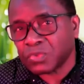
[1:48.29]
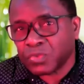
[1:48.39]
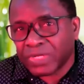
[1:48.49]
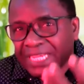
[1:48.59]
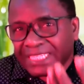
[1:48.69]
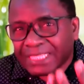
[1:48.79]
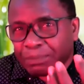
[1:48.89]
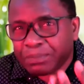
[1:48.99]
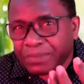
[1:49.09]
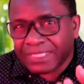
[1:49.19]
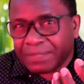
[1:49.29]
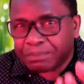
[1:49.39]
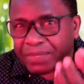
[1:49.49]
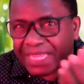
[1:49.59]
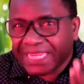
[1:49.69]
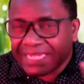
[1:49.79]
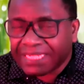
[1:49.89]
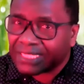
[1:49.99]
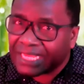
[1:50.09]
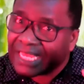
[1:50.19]
to get the, the pain,
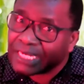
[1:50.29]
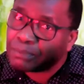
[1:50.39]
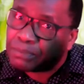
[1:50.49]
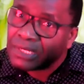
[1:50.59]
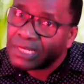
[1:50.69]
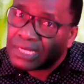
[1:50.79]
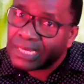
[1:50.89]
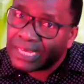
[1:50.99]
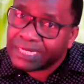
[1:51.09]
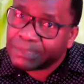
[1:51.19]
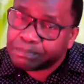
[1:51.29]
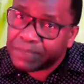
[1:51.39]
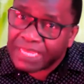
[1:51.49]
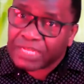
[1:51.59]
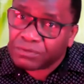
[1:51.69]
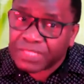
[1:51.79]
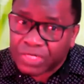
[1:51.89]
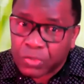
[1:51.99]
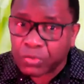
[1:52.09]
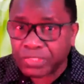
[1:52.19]
the end, end pain of the
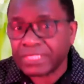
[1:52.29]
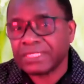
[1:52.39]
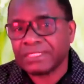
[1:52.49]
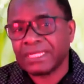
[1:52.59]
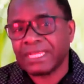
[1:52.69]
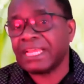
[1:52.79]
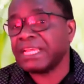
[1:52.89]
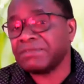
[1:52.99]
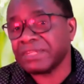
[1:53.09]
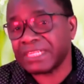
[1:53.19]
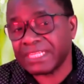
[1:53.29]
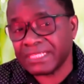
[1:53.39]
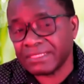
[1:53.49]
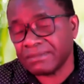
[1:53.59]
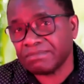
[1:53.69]
road every day?